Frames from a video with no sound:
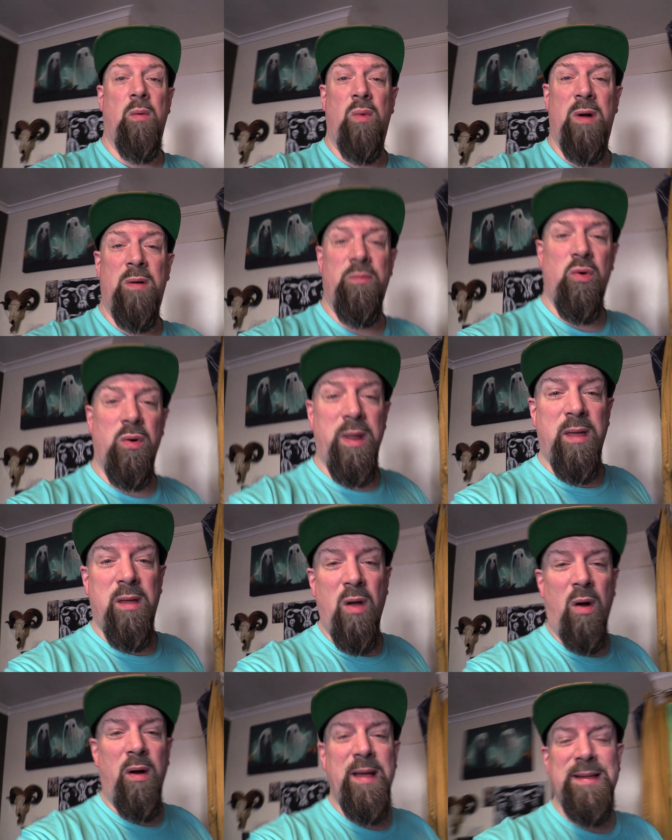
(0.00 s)
Well, morning
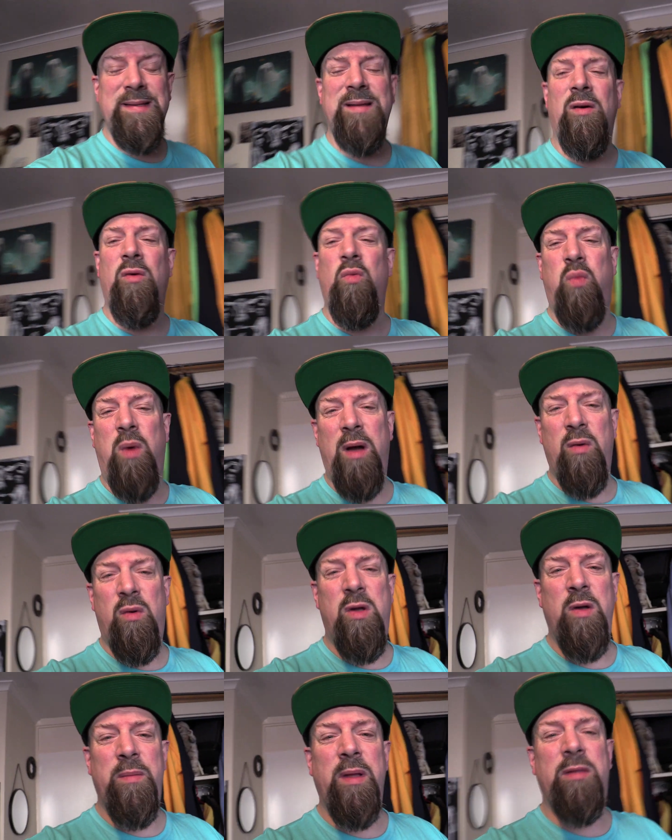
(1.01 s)
guys, and
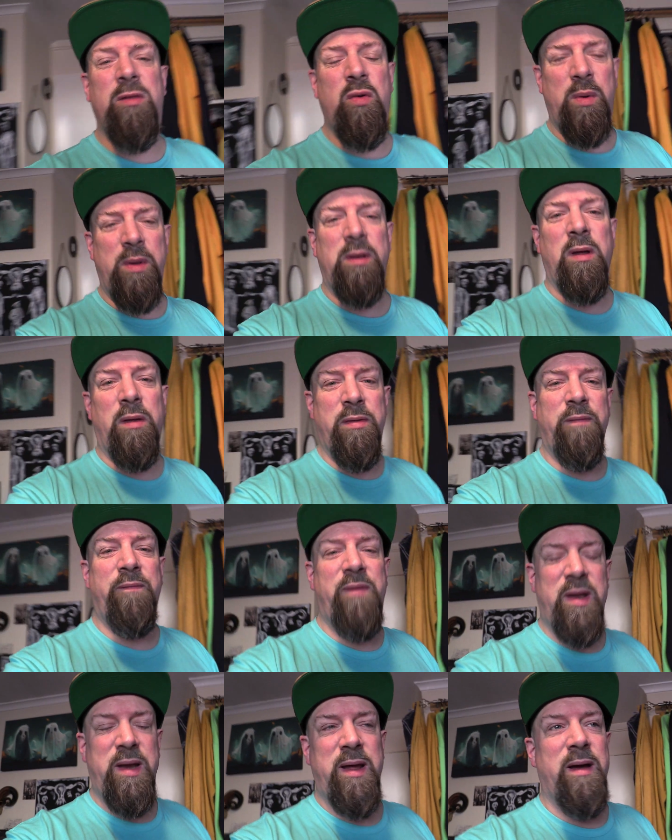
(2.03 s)
welcome to another
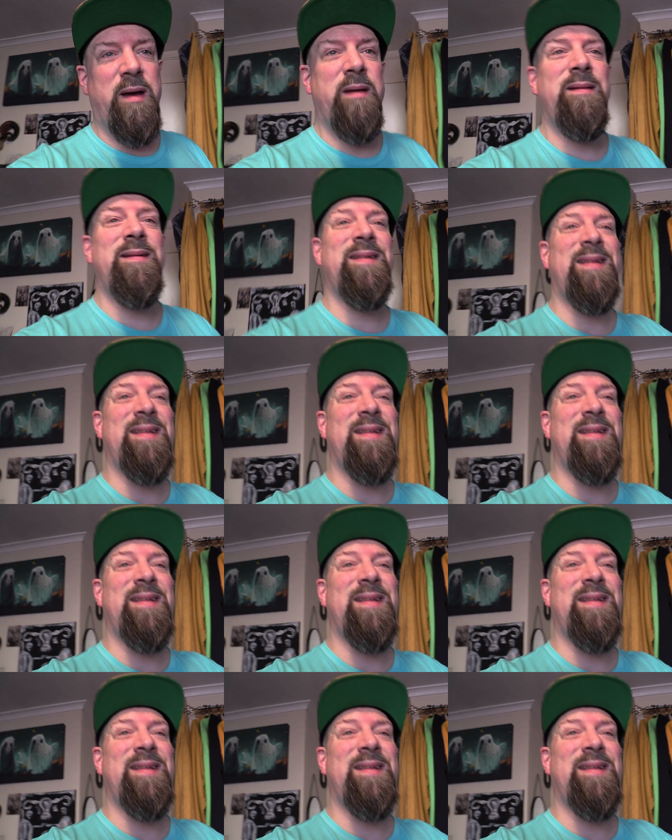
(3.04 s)
video.